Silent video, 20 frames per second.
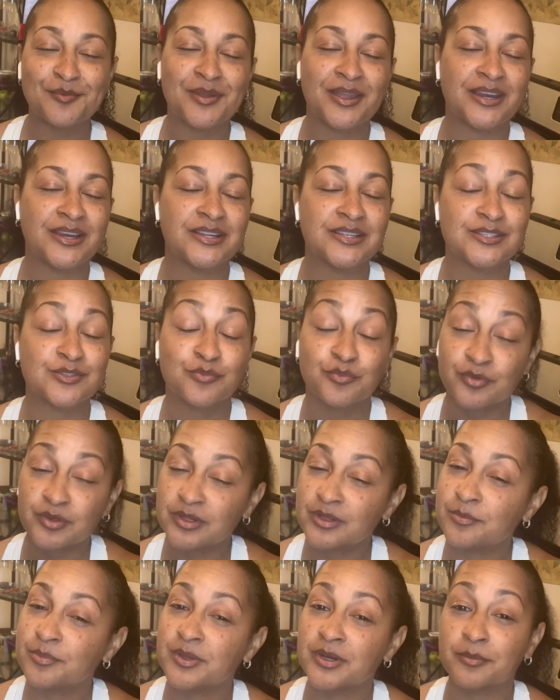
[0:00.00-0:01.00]
And it's really
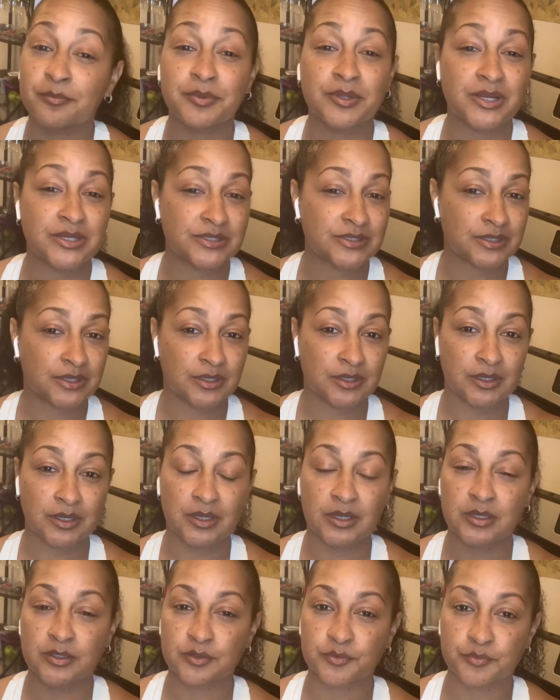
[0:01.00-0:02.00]
been a blessing. It
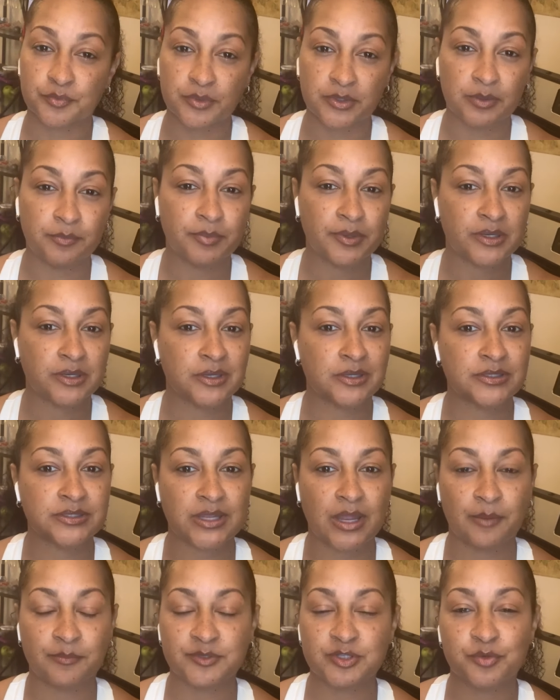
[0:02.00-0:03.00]
has really been a
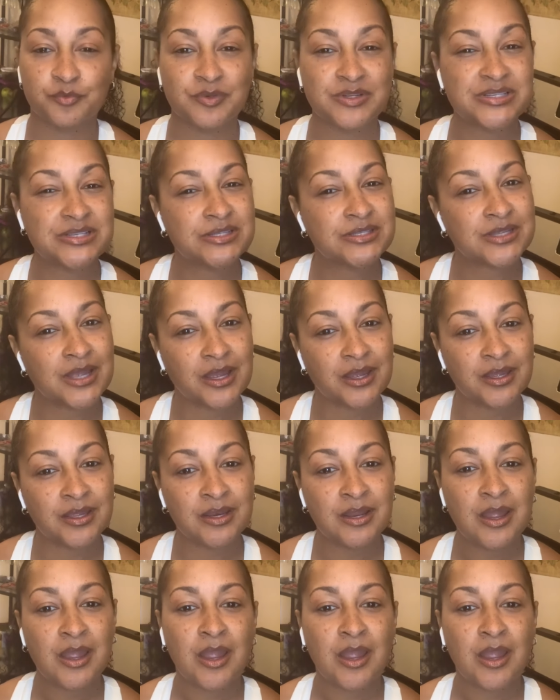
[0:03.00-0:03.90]
time to reset